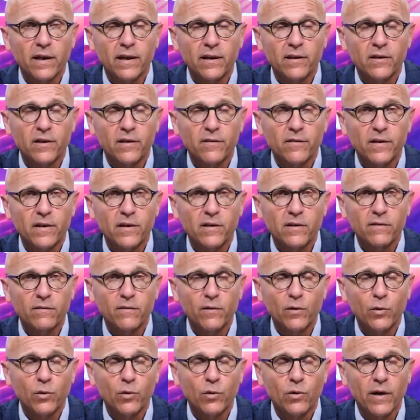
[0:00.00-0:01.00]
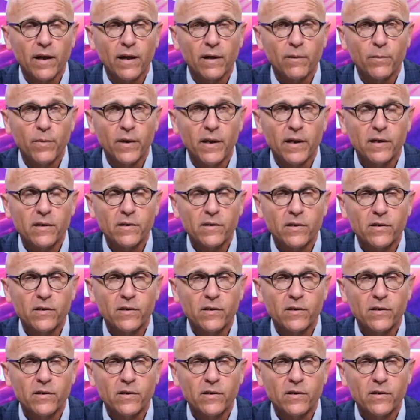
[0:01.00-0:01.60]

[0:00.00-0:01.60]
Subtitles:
activities of local campaigns,